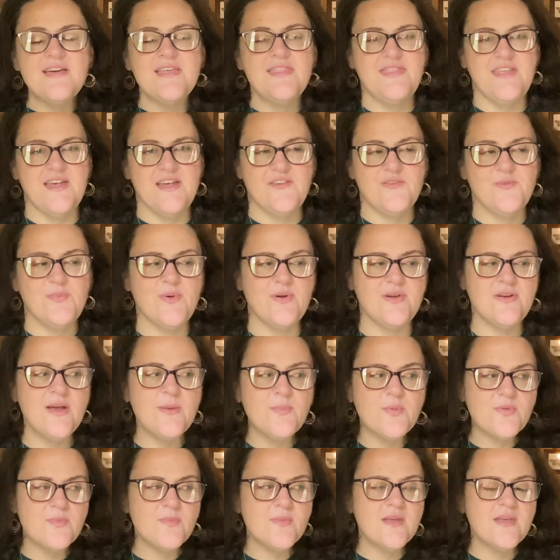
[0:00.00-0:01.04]
Thanks for putting up
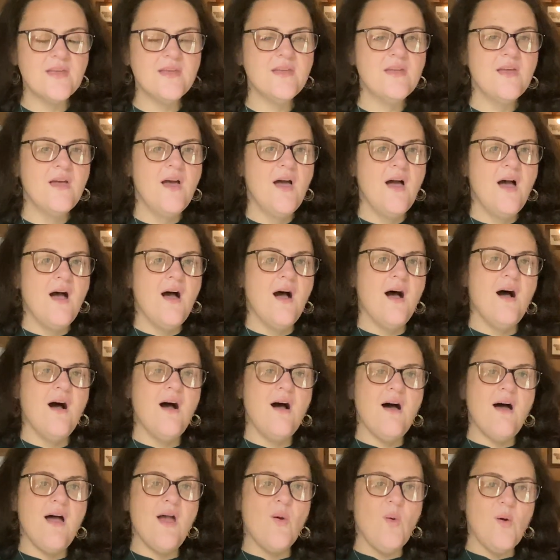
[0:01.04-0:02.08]
with me.
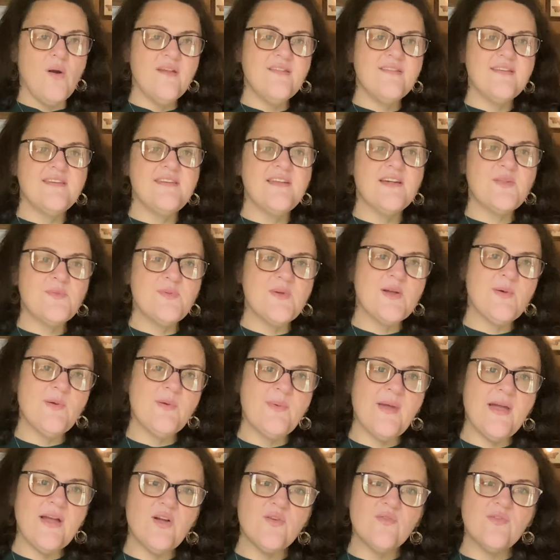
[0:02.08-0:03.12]
I want to say next week I'll be
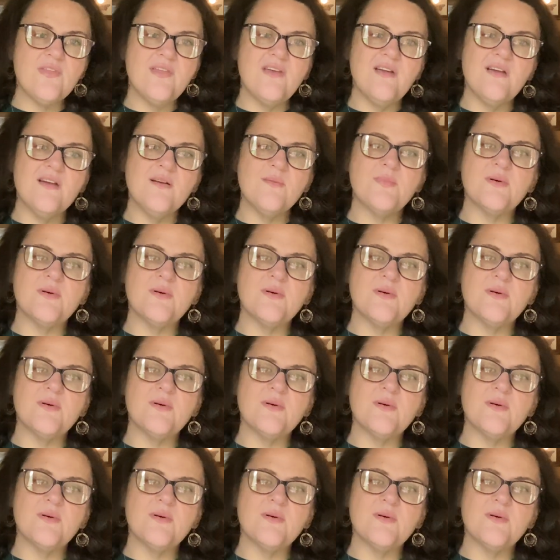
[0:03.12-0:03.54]
back over there,